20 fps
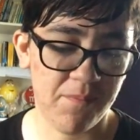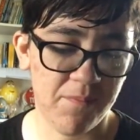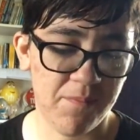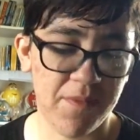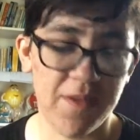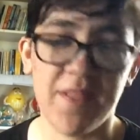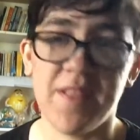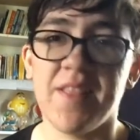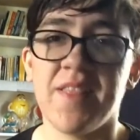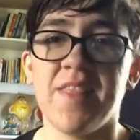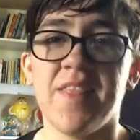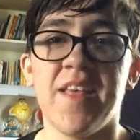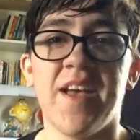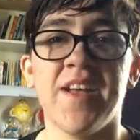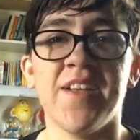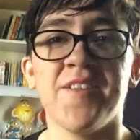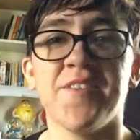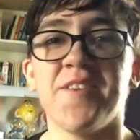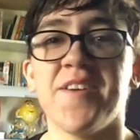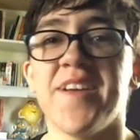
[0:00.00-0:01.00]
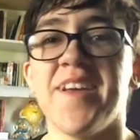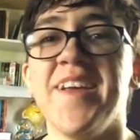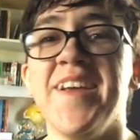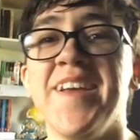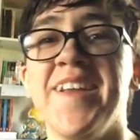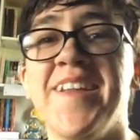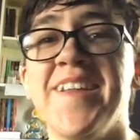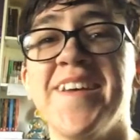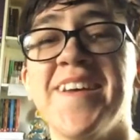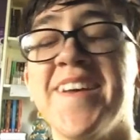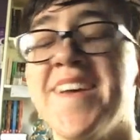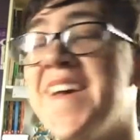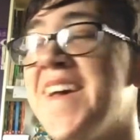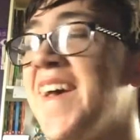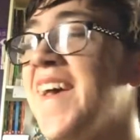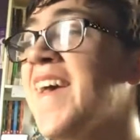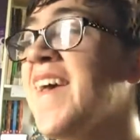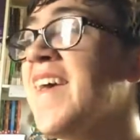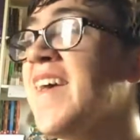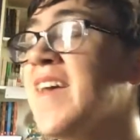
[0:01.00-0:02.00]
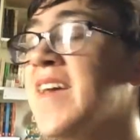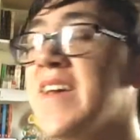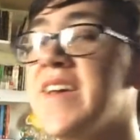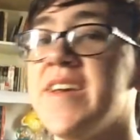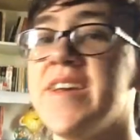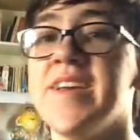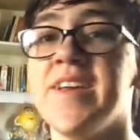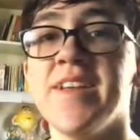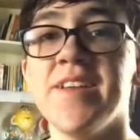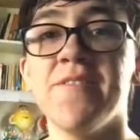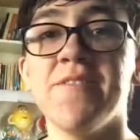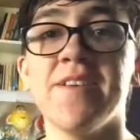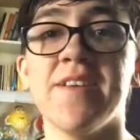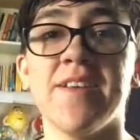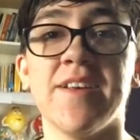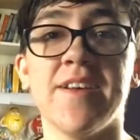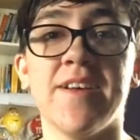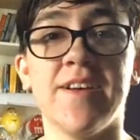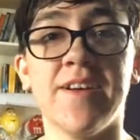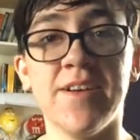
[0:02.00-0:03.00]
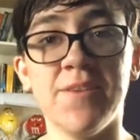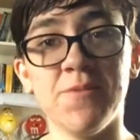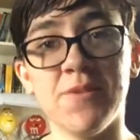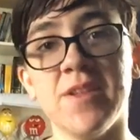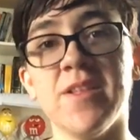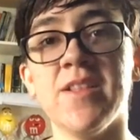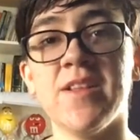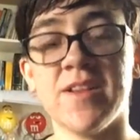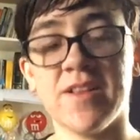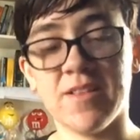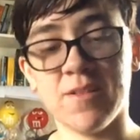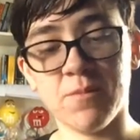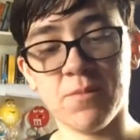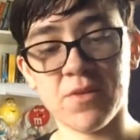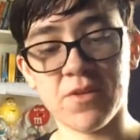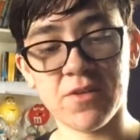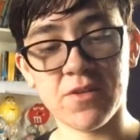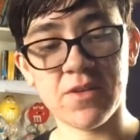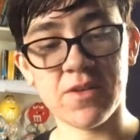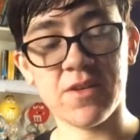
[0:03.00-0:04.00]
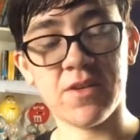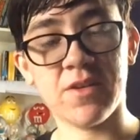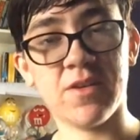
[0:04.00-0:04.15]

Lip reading: but I tried. Anyway, I really liked the book.